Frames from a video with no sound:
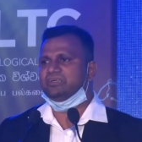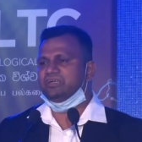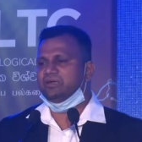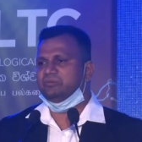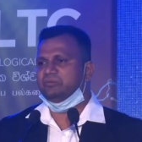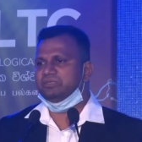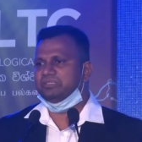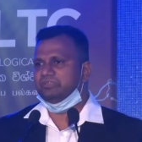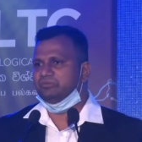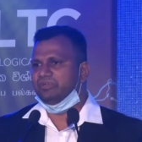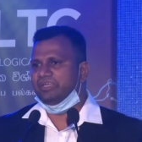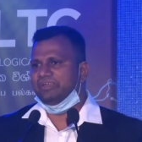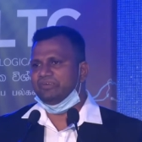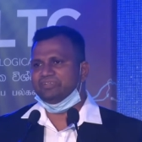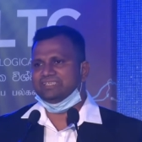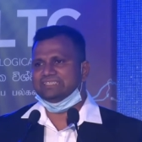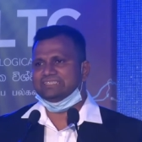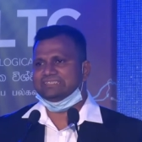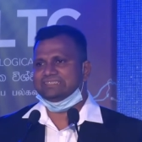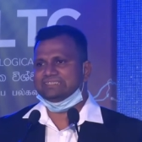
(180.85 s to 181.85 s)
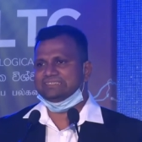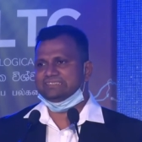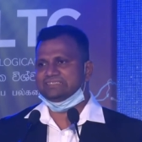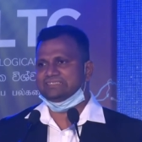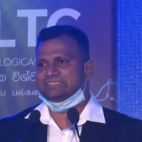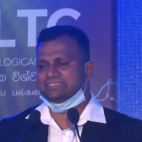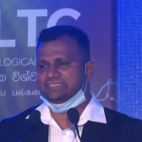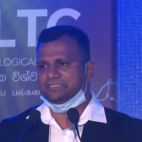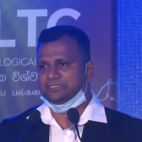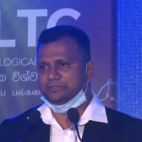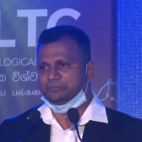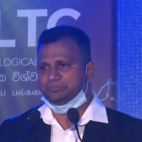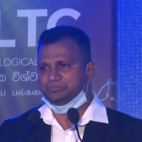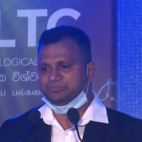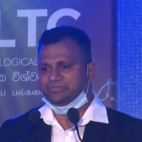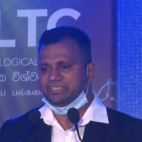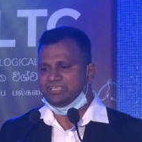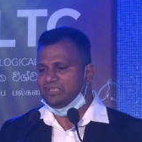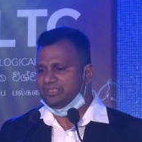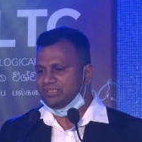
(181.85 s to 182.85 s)
I mean various um,
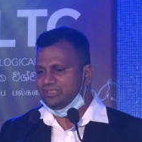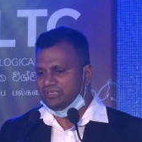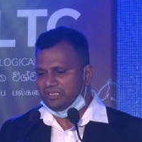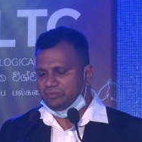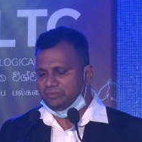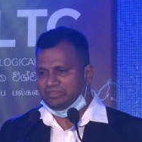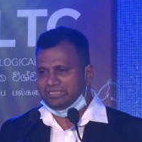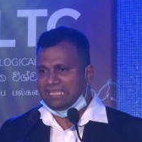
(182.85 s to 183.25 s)
I mean,